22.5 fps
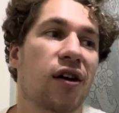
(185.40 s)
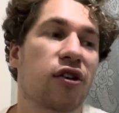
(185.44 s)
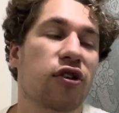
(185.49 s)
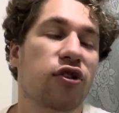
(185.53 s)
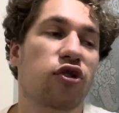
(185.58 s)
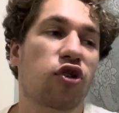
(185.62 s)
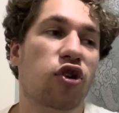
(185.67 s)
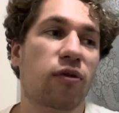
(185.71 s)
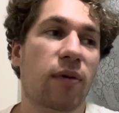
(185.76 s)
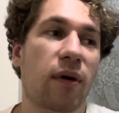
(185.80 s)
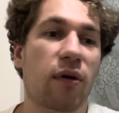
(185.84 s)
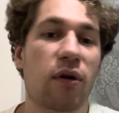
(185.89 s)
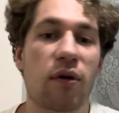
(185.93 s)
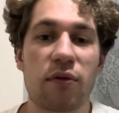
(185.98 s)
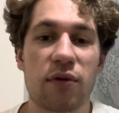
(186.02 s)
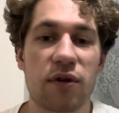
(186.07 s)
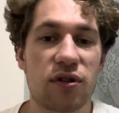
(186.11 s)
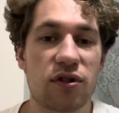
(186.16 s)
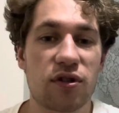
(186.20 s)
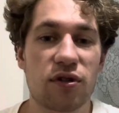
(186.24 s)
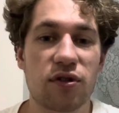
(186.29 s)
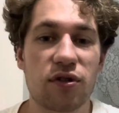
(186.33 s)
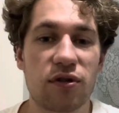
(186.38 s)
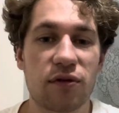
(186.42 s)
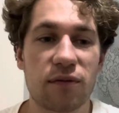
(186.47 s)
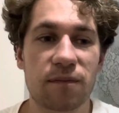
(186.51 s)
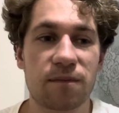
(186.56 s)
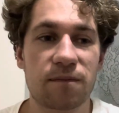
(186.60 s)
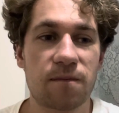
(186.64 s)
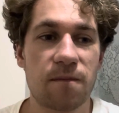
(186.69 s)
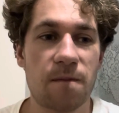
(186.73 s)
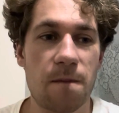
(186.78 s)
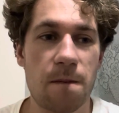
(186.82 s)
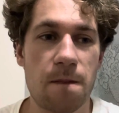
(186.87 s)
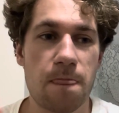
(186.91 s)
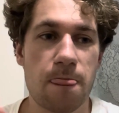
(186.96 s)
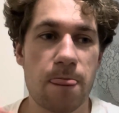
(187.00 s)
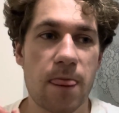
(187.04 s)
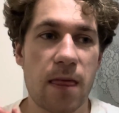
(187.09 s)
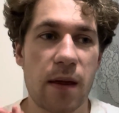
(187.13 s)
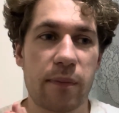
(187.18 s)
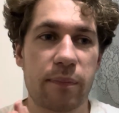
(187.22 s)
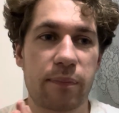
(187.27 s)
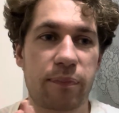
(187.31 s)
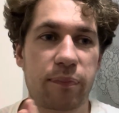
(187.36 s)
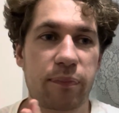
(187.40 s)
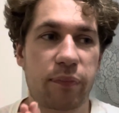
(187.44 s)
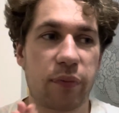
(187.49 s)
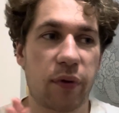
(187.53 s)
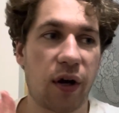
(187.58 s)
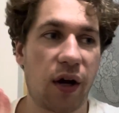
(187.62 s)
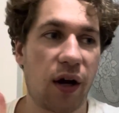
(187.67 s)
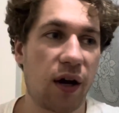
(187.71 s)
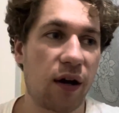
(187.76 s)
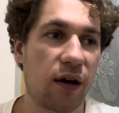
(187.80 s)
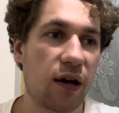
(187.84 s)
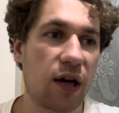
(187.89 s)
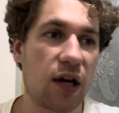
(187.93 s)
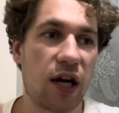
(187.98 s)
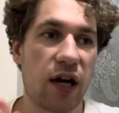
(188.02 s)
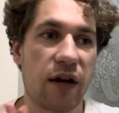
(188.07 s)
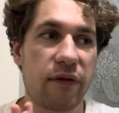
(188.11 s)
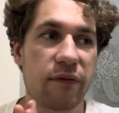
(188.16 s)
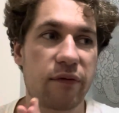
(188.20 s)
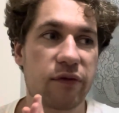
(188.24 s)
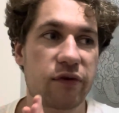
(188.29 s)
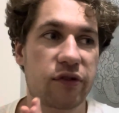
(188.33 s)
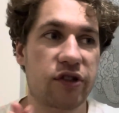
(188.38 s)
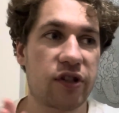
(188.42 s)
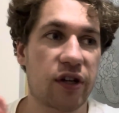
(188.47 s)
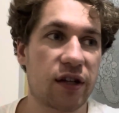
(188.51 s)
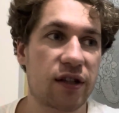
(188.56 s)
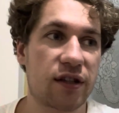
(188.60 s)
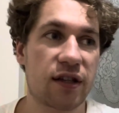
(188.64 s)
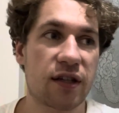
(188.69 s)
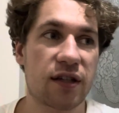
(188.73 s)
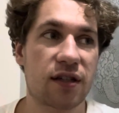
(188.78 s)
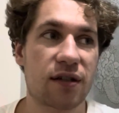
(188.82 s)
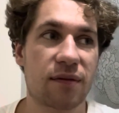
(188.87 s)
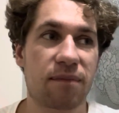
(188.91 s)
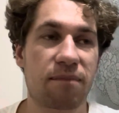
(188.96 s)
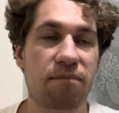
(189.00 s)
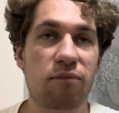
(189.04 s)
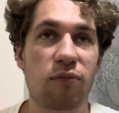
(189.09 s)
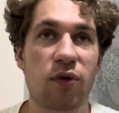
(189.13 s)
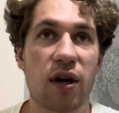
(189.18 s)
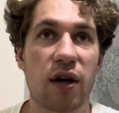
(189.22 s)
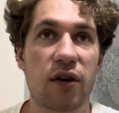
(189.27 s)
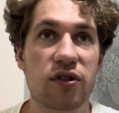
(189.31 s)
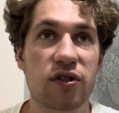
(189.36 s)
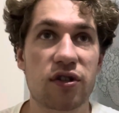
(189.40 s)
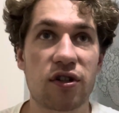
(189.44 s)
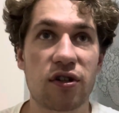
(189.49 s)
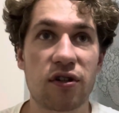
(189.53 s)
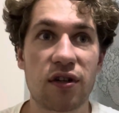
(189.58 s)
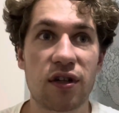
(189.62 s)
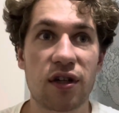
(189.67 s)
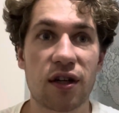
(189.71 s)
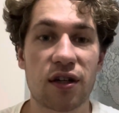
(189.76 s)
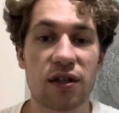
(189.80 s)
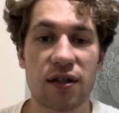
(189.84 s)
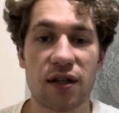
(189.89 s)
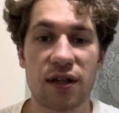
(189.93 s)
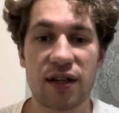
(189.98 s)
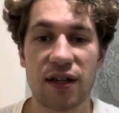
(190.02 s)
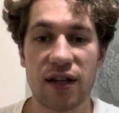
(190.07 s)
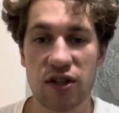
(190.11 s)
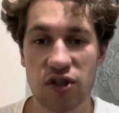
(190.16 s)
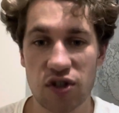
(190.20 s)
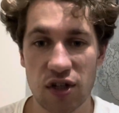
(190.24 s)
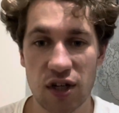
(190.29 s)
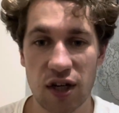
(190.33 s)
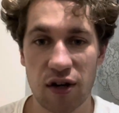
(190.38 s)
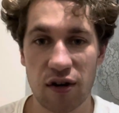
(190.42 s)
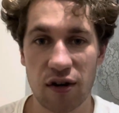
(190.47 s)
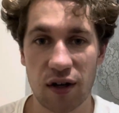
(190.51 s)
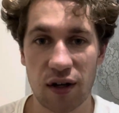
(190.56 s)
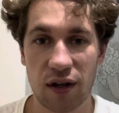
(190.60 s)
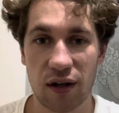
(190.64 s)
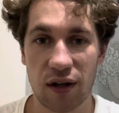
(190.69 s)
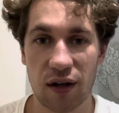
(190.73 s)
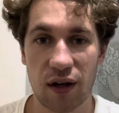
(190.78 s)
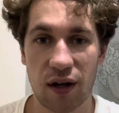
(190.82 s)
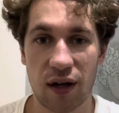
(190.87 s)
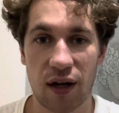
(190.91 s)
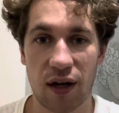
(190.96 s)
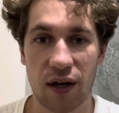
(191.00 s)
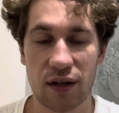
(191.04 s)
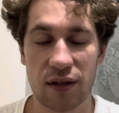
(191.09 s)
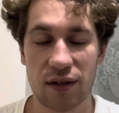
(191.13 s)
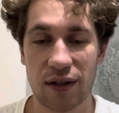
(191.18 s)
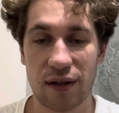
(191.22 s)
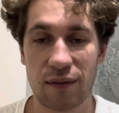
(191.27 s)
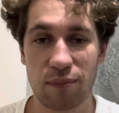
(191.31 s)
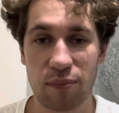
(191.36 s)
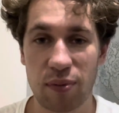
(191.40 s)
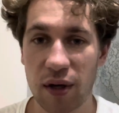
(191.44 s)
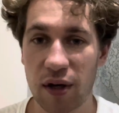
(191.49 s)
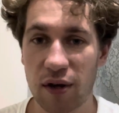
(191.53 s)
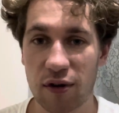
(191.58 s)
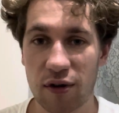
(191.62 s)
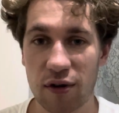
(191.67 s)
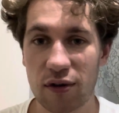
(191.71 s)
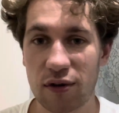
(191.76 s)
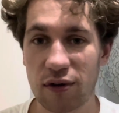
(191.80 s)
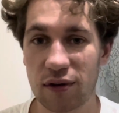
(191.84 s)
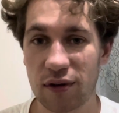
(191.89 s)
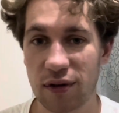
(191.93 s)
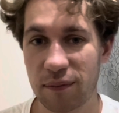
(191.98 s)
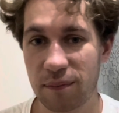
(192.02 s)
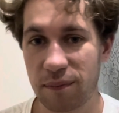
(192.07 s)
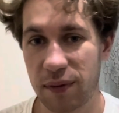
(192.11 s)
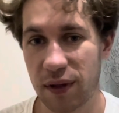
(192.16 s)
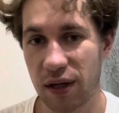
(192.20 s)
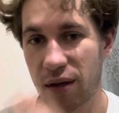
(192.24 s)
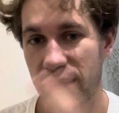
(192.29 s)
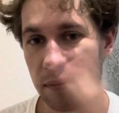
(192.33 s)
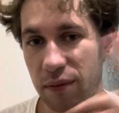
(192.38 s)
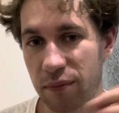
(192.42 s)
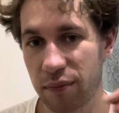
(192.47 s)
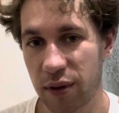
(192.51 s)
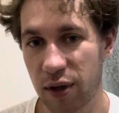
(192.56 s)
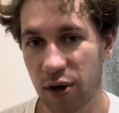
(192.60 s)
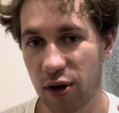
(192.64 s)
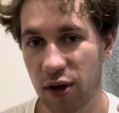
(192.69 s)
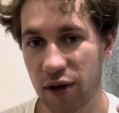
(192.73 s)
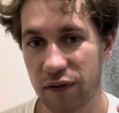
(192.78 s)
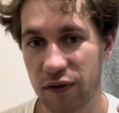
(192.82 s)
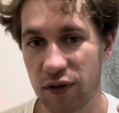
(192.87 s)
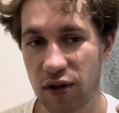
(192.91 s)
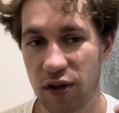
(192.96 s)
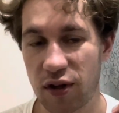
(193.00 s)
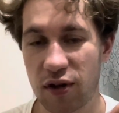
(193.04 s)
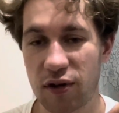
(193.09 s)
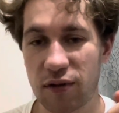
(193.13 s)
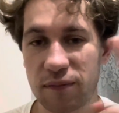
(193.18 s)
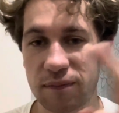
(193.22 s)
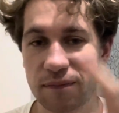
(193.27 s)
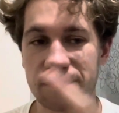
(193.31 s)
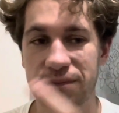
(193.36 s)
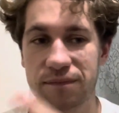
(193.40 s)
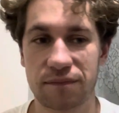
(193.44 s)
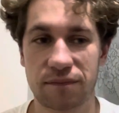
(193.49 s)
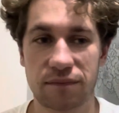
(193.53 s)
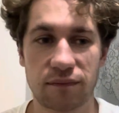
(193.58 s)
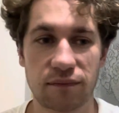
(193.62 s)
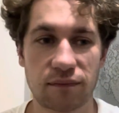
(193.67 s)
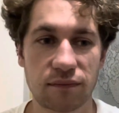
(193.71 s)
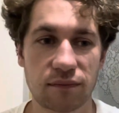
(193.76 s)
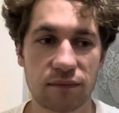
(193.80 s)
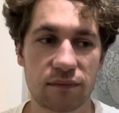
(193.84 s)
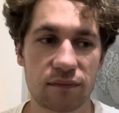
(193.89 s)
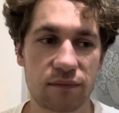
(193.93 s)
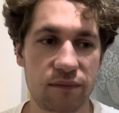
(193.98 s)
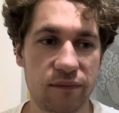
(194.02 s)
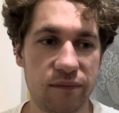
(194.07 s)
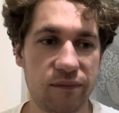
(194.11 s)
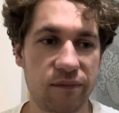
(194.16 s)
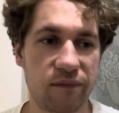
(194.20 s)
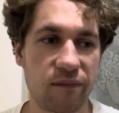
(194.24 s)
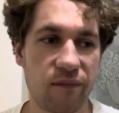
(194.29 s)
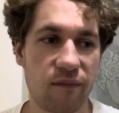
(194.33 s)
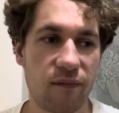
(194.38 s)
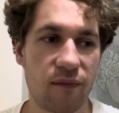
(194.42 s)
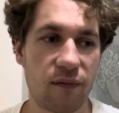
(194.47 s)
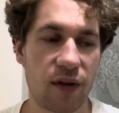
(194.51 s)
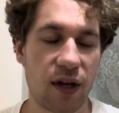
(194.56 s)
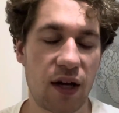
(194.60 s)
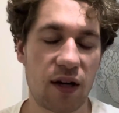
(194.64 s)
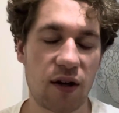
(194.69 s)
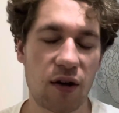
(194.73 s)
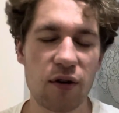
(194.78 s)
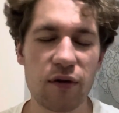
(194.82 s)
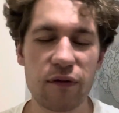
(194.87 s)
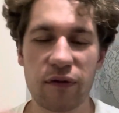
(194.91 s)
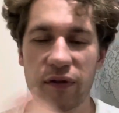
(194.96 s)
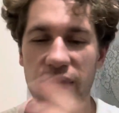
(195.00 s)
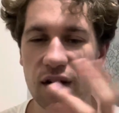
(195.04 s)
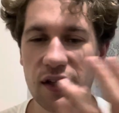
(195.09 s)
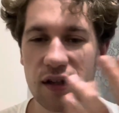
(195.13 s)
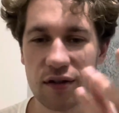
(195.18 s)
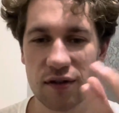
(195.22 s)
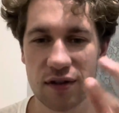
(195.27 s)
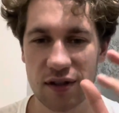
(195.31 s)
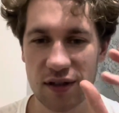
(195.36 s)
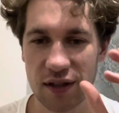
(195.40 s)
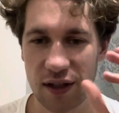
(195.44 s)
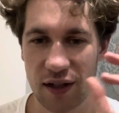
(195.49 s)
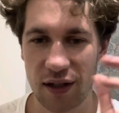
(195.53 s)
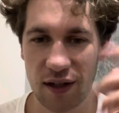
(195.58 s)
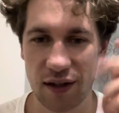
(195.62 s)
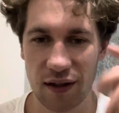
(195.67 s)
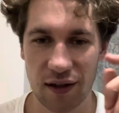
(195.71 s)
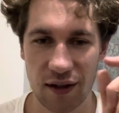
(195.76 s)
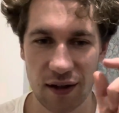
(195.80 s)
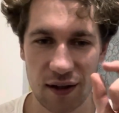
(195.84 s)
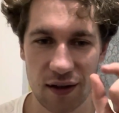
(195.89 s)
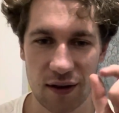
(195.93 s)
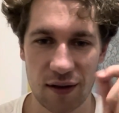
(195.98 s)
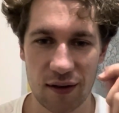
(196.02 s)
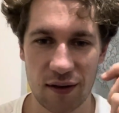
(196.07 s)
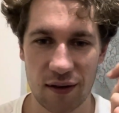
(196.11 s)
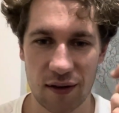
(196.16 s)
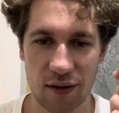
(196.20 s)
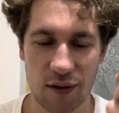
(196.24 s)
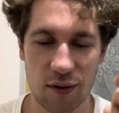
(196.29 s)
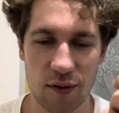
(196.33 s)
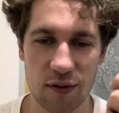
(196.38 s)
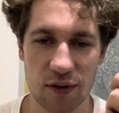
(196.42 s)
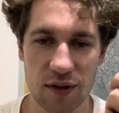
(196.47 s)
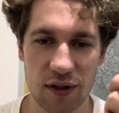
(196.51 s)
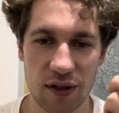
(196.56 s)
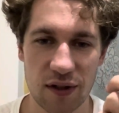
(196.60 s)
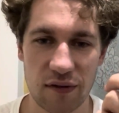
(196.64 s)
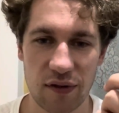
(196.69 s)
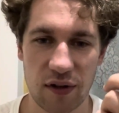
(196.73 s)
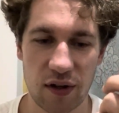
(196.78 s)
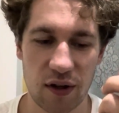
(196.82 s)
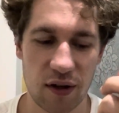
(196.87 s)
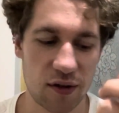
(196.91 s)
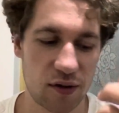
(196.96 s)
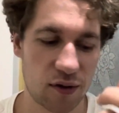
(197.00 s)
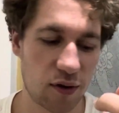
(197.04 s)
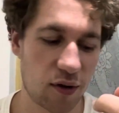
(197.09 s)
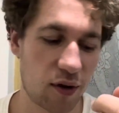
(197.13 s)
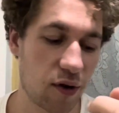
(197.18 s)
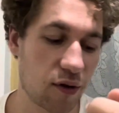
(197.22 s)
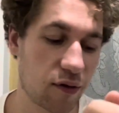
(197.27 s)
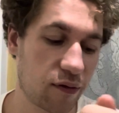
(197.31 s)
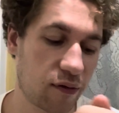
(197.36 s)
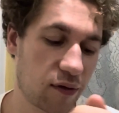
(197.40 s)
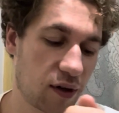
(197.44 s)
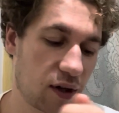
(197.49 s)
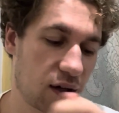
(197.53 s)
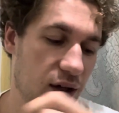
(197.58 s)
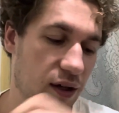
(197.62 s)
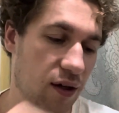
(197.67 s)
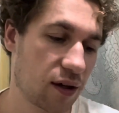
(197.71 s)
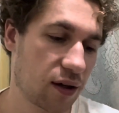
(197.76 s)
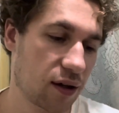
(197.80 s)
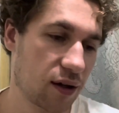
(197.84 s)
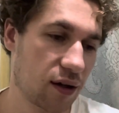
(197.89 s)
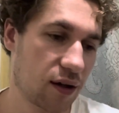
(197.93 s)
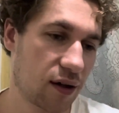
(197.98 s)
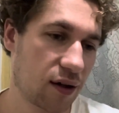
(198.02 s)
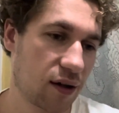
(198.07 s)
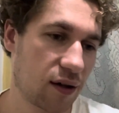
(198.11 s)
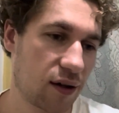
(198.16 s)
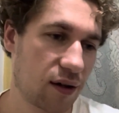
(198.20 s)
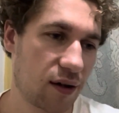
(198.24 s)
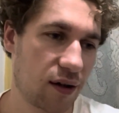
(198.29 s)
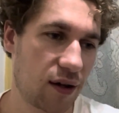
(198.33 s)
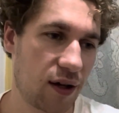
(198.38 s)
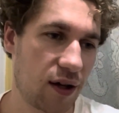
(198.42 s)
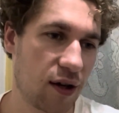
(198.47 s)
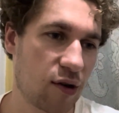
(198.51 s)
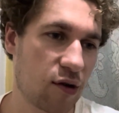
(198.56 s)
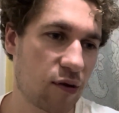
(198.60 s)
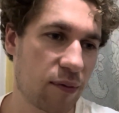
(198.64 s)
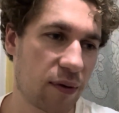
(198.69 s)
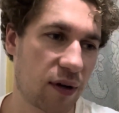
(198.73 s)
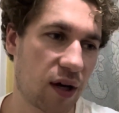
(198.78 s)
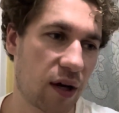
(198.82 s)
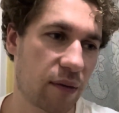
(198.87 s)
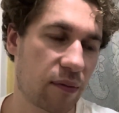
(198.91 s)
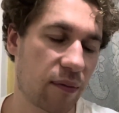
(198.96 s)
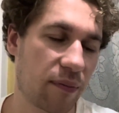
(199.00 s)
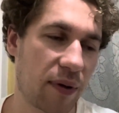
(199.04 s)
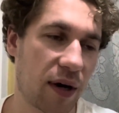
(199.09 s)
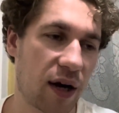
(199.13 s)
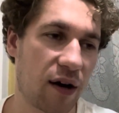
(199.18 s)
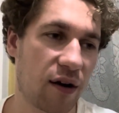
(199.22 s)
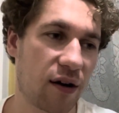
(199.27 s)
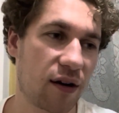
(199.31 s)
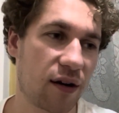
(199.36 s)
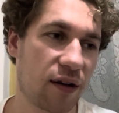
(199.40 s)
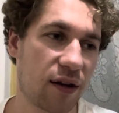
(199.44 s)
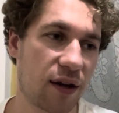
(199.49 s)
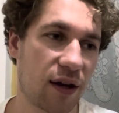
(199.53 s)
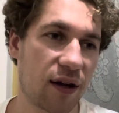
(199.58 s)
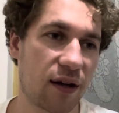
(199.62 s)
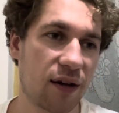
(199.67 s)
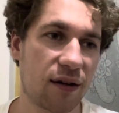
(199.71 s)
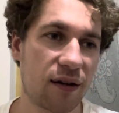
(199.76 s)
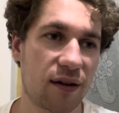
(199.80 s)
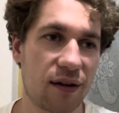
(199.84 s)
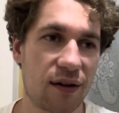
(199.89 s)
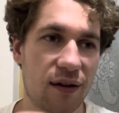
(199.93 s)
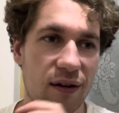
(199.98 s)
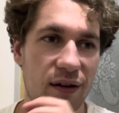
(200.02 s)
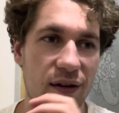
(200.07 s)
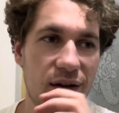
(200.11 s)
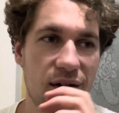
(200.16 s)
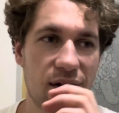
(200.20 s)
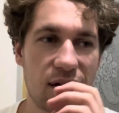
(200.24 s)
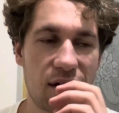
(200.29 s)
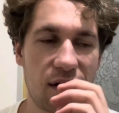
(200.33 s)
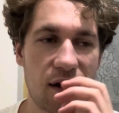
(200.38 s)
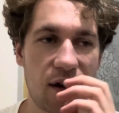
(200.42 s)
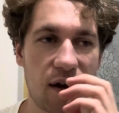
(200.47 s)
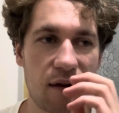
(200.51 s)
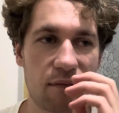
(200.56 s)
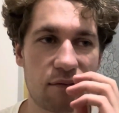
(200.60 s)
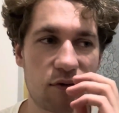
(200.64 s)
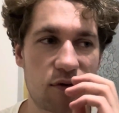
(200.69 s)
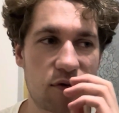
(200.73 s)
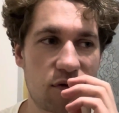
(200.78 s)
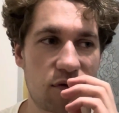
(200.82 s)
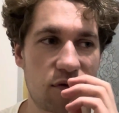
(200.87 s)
talk about what we do. But started this when I was at uni. I studied engineering at Imperial, big up Imperial if you know. And hopefully you'll see in the course of these videos, or hopefully it will become apparent that I'm